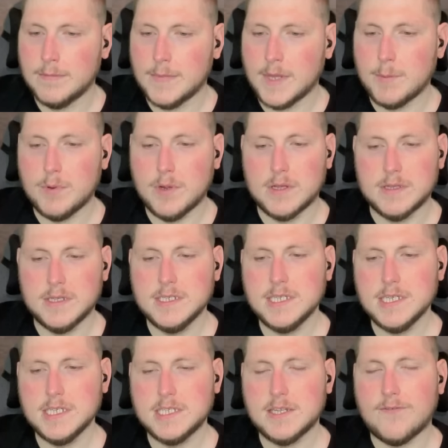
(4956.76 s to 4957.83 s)
Bro, this is
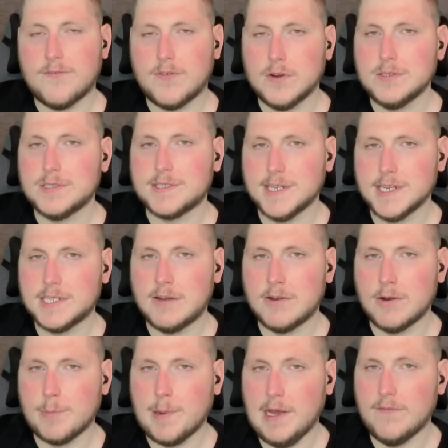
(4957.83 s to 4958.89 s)
the first
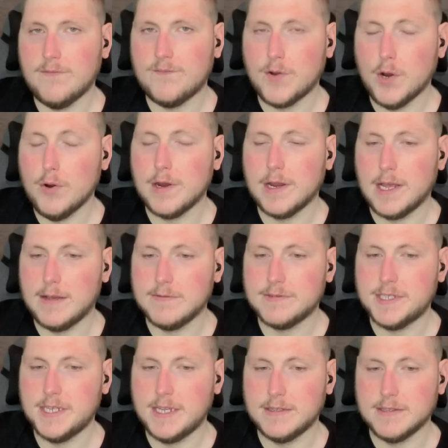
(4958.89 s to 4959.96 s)
600-pound furry I've
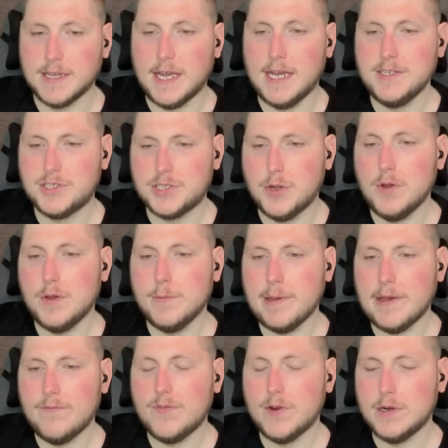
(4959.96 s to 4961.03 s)
seen. Like, I joke
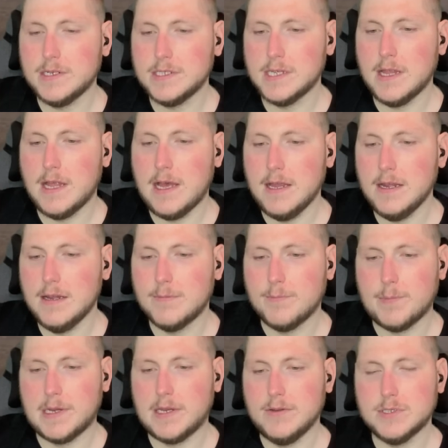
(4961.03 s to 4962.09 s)
about furries a lot, but
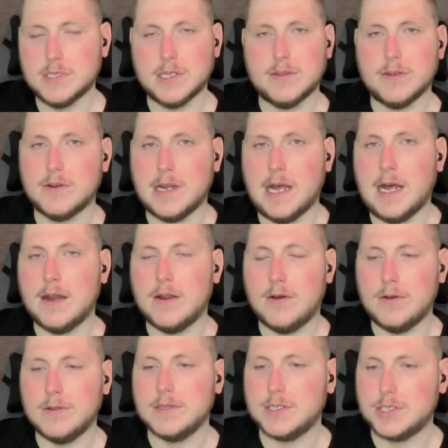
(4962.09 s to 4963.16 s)
usually they're not
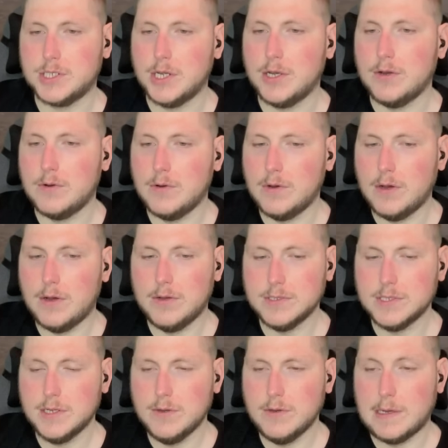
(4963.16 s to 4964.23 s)
on the show.
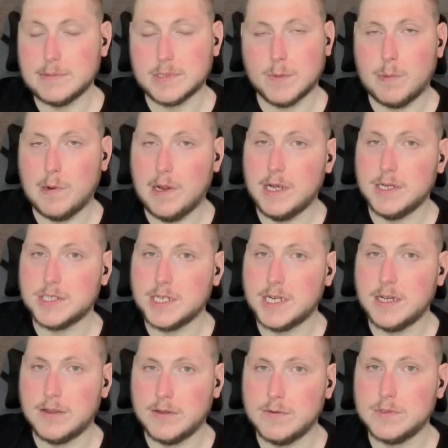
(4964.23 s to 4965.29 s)
Also, I'm surprised she didn't
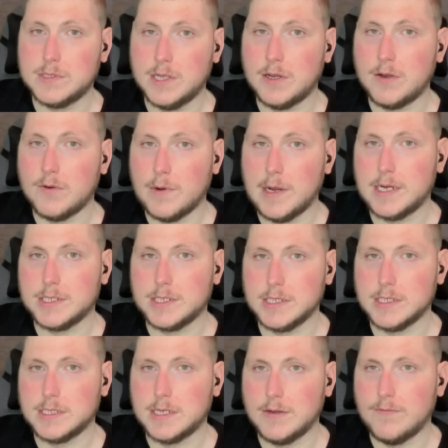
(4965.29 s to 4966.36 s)
lose the directions
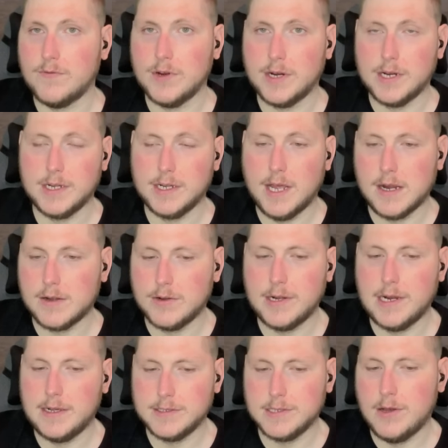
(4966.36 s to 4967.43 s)
to friggin' Dr.
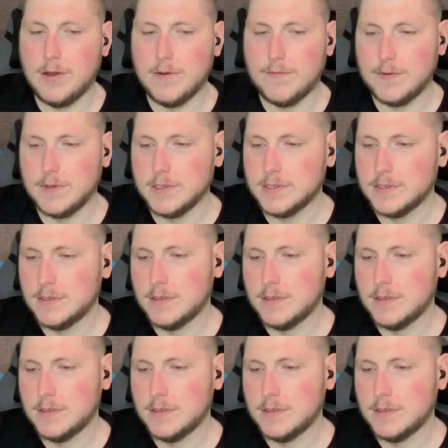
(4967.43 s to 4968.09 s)
Now's office.